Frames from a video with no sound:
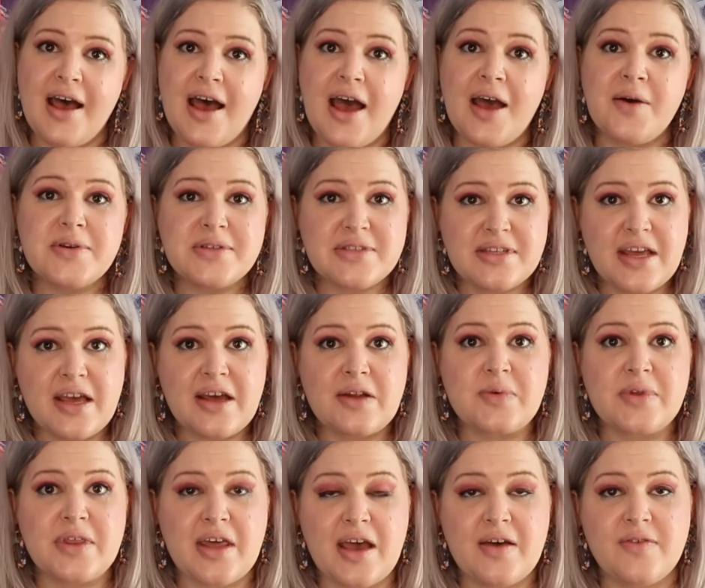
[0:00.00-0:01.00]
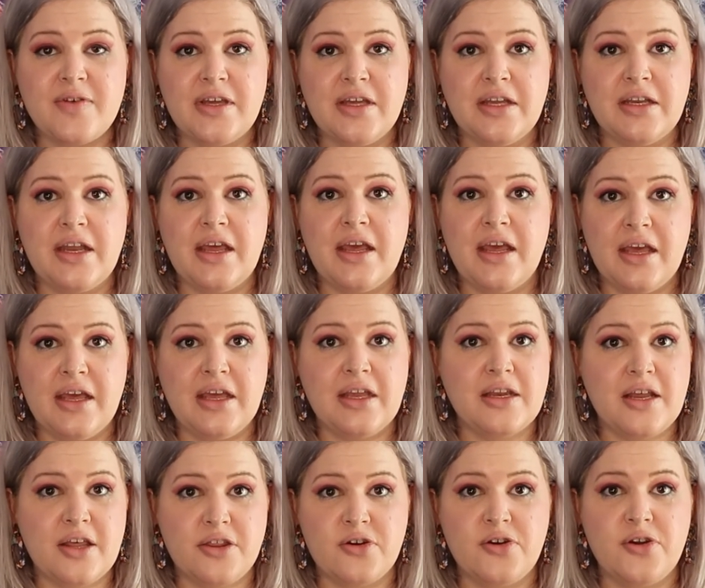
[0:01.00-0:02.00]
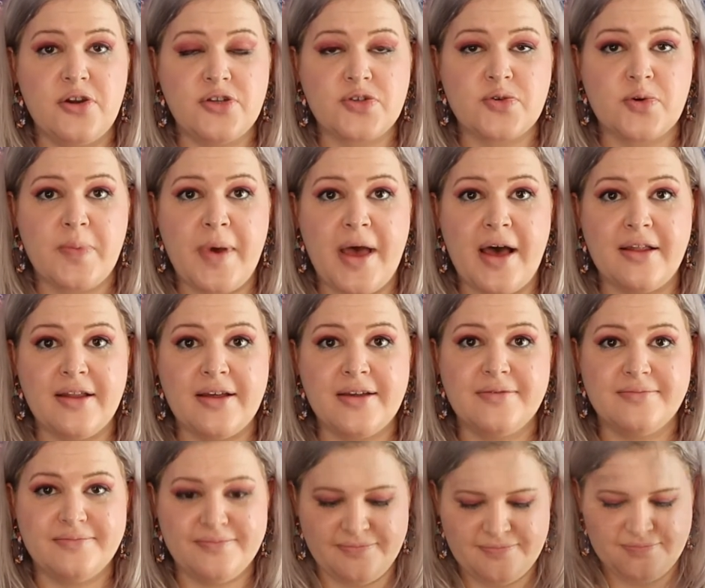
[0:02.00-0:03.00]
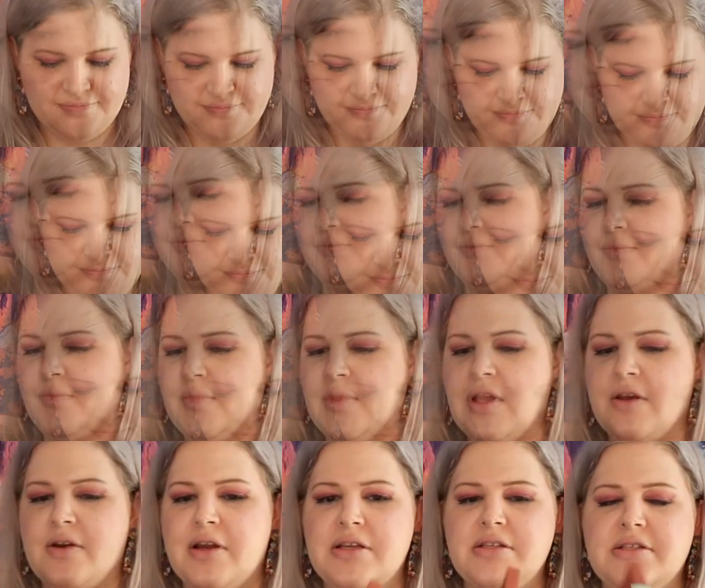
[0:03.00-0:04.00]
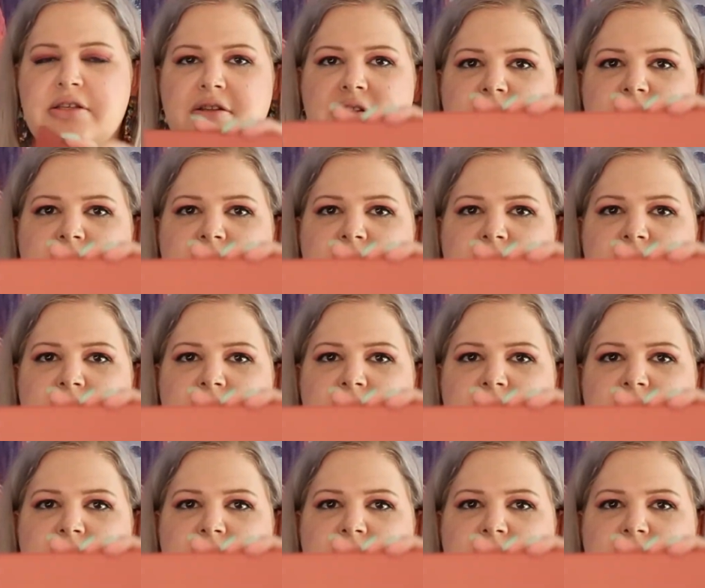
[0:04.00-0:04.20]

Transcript: I was down with having another neutral palette. All right, so